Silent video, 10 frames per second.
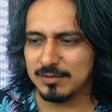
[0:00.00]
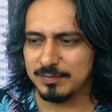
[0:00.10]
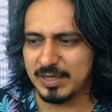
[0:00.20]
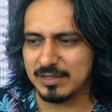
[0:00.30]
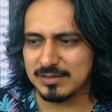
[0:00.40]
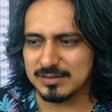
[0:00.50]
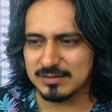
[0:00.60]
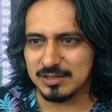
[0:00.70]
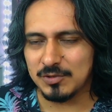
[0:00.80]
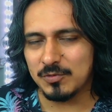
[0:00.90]
because
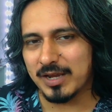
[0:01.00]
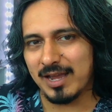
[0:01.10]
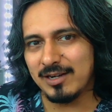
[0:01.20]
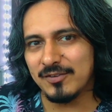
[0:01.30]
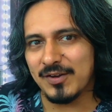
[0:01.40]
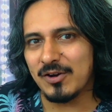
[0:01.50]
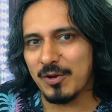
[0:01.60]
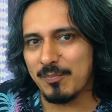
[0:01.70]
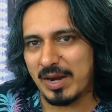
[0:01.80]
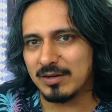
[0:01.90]
you kind of are
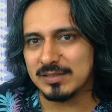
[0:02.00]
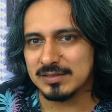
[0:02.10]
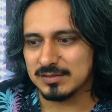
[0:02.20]
embarrassed